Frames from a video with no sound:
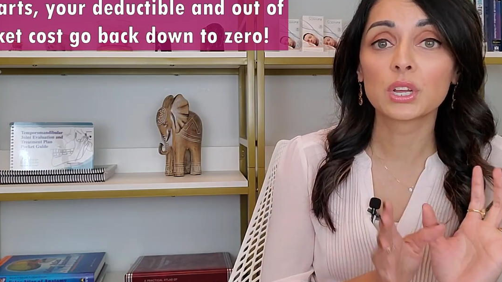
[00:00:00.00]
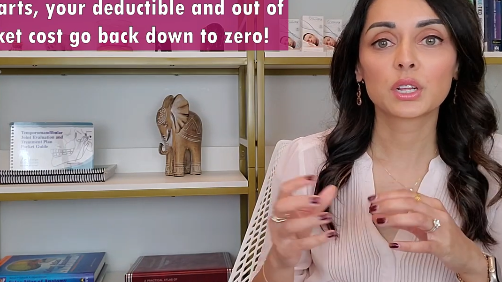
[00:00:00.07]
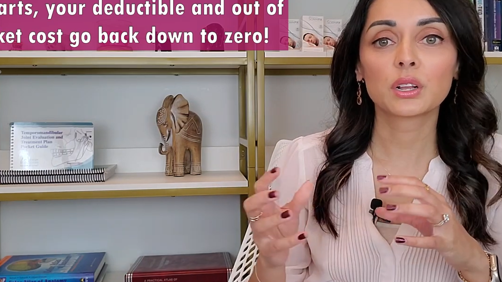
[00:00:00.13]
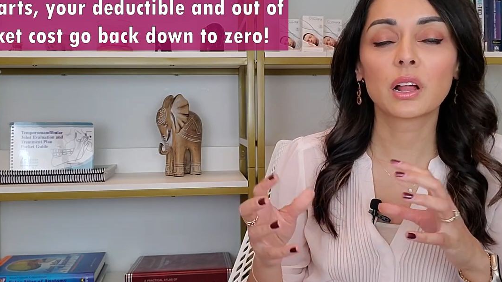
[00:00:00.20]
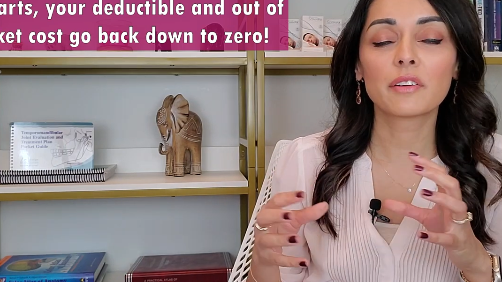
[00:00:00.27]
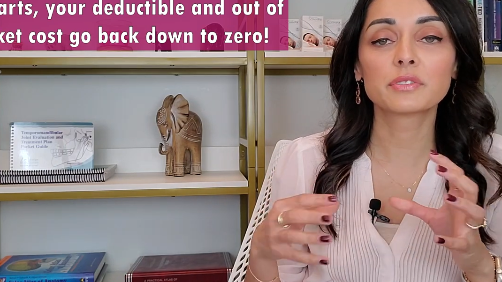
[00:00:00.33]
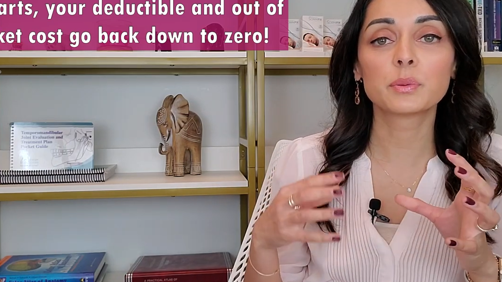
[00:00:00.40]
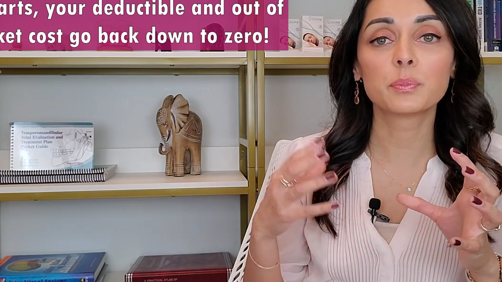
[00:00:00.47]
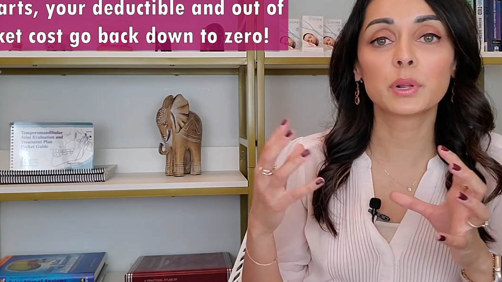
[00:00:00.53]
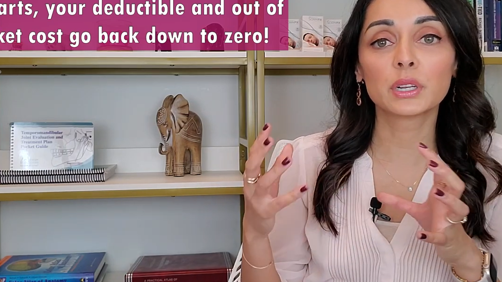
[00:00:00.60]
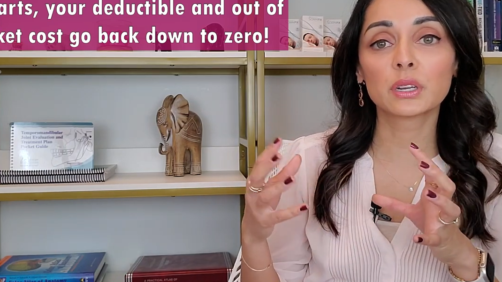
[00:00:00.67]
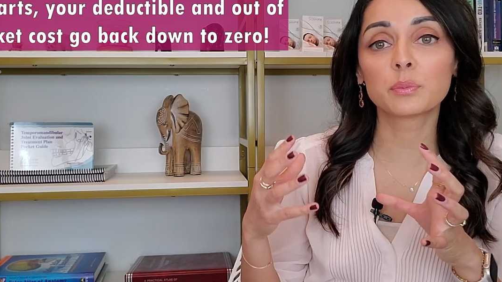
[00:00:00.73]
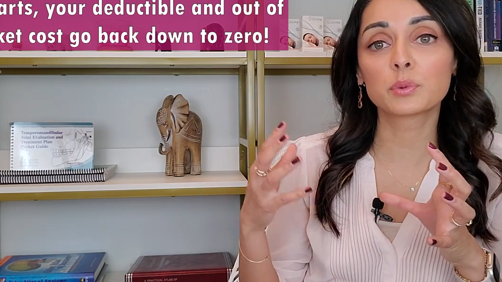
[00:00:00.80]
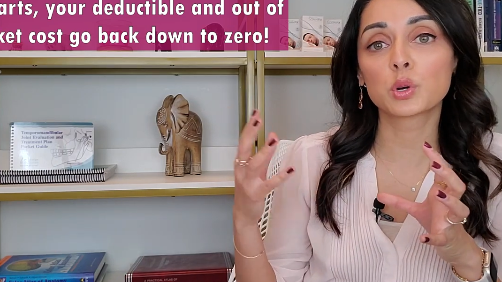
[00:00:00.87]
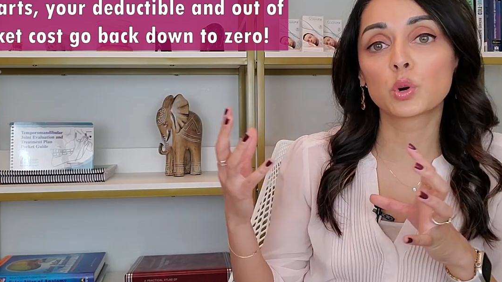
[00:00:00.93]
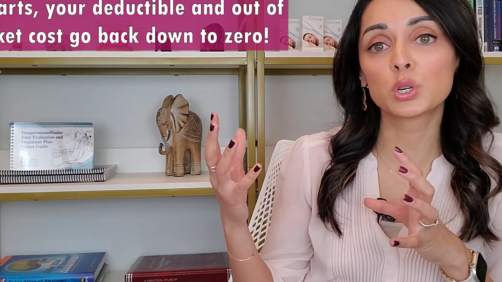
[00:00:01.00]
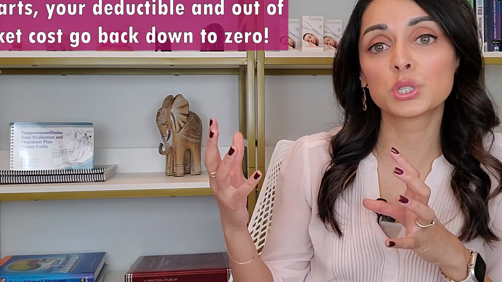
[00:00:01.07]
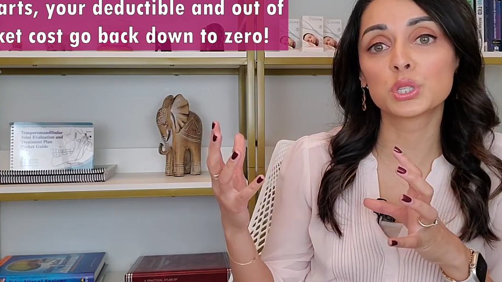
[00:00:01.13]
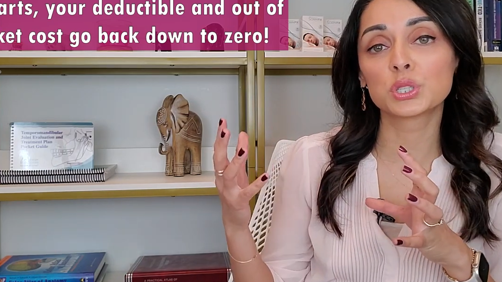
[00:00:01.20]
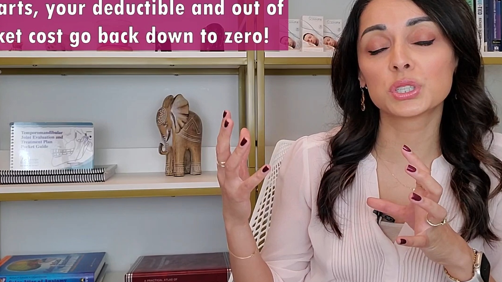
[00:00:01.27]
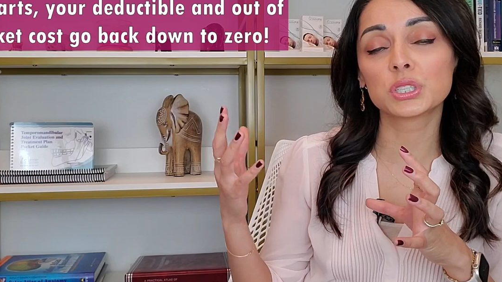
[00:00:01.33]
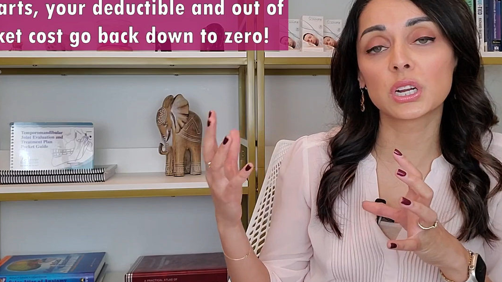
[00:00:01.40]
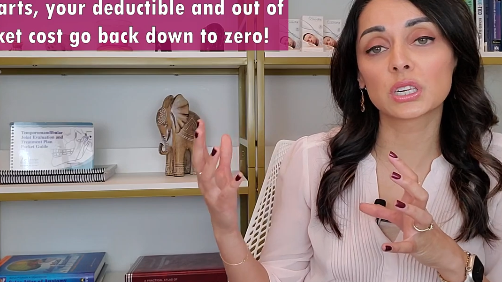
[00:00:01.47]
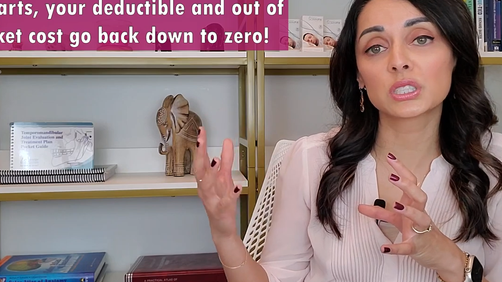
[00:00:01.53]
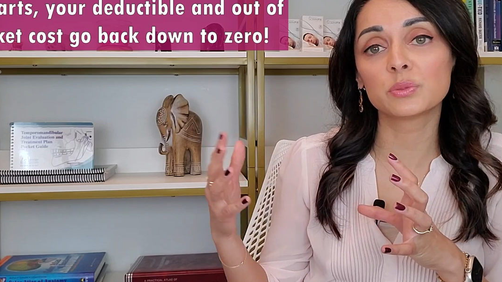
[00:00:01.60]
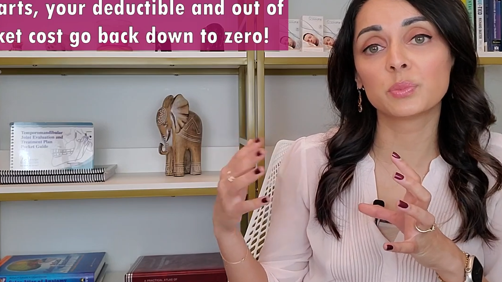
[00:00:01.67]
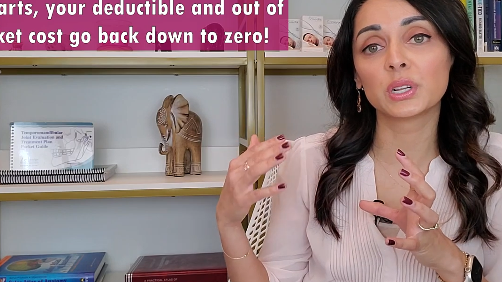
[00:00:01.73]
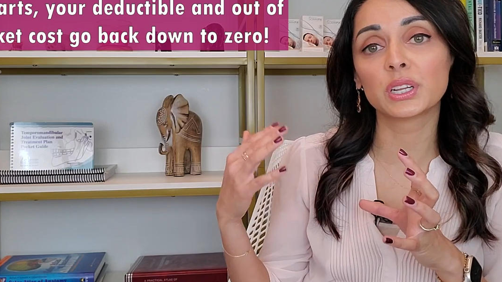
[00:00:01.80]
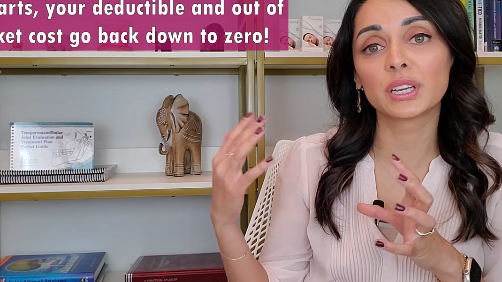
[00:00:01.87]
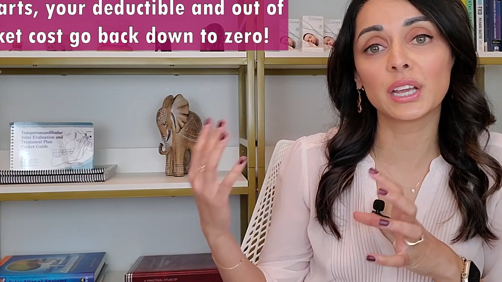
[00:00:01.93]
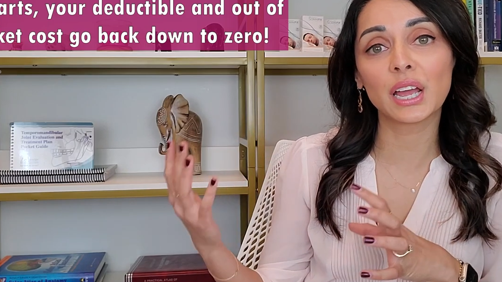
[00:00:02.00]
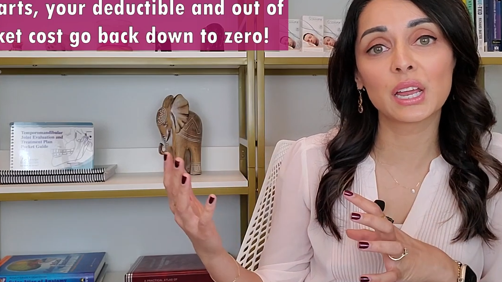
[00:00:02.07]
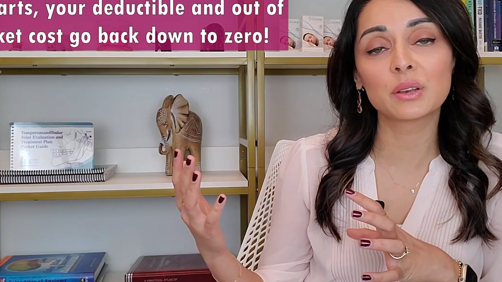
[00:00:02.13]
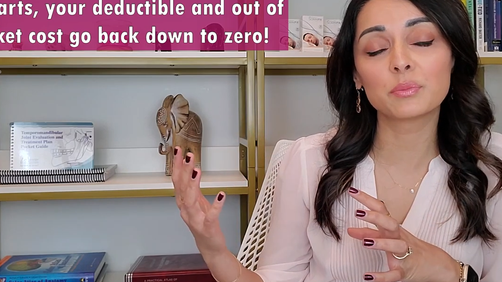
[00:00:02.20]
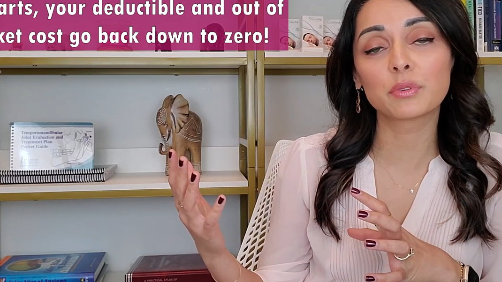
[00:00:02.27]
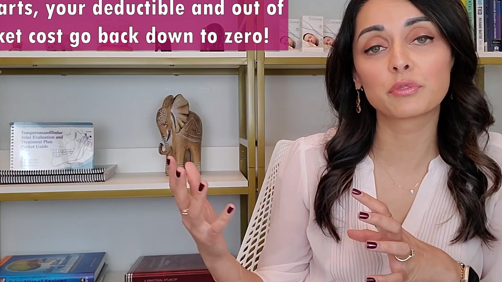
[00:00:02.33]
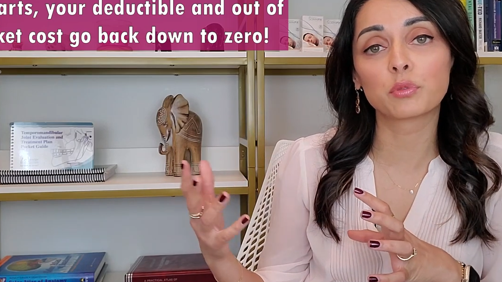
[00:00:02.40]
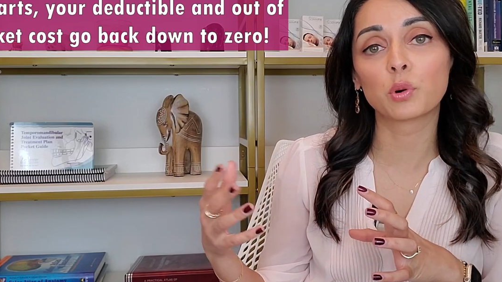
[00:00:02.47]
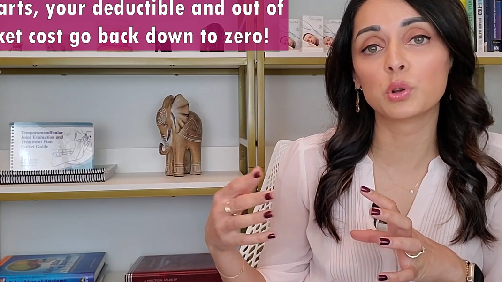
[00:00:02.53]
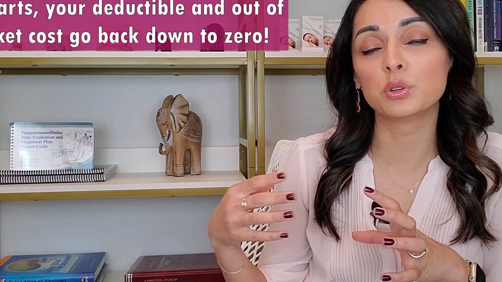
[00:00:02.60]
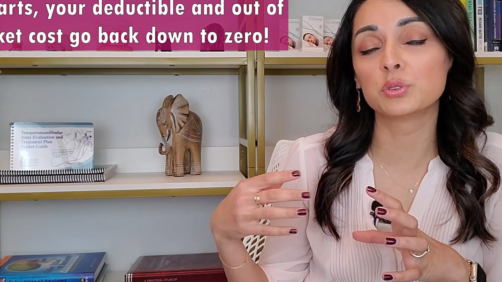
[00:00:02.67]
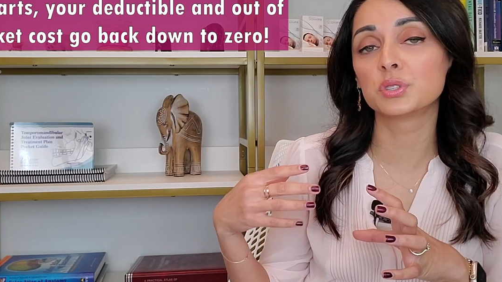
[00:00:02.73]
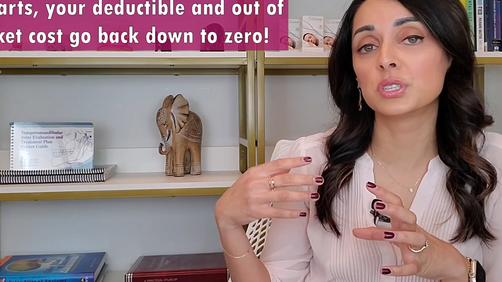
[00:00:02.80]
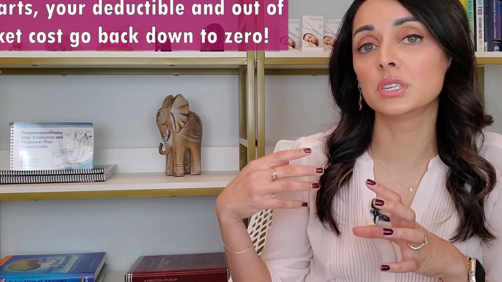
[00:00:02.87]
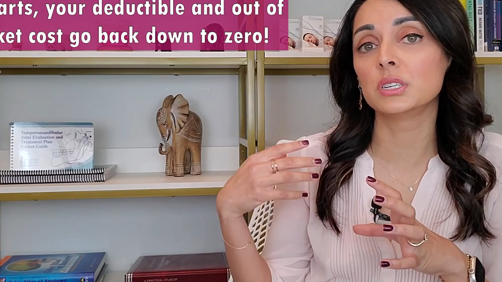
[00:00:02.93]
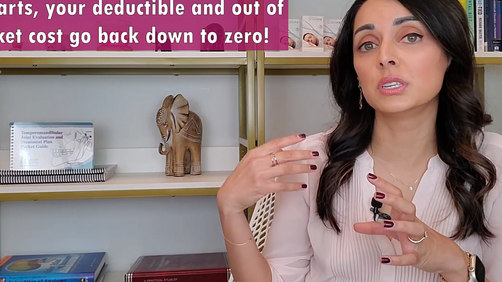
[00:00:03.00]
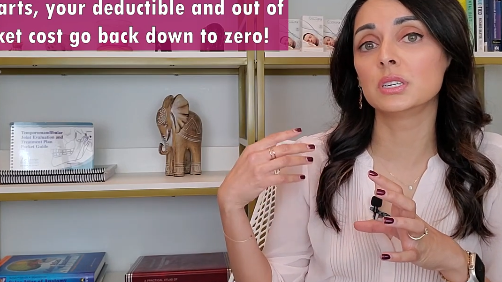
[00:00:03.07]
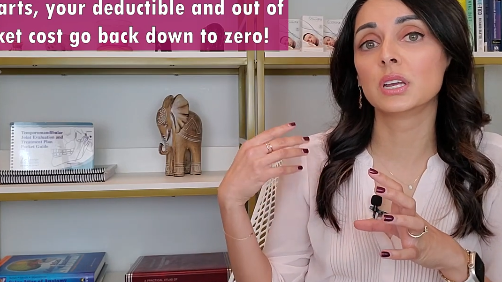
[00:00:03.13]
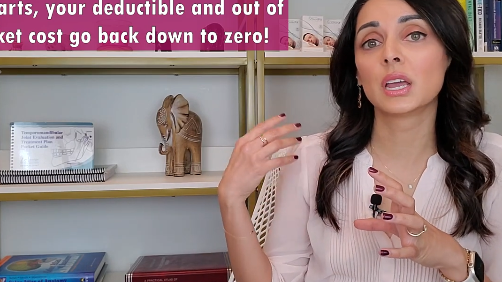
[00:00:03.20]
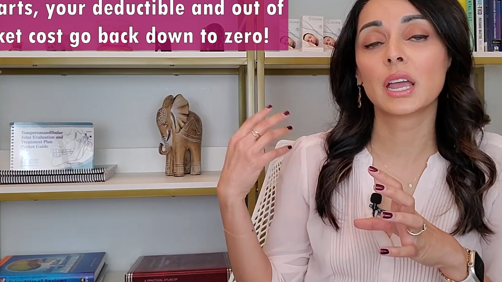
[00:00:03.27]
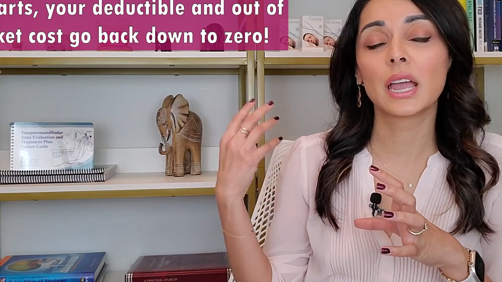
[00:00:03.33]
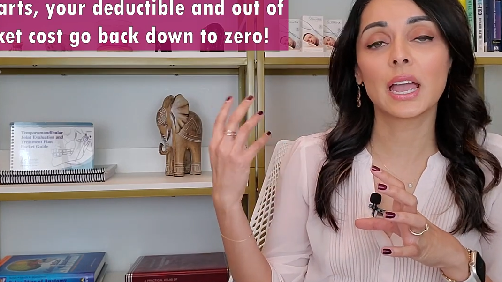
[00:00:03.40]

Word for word: You'll have to build up towards your deductible again before you see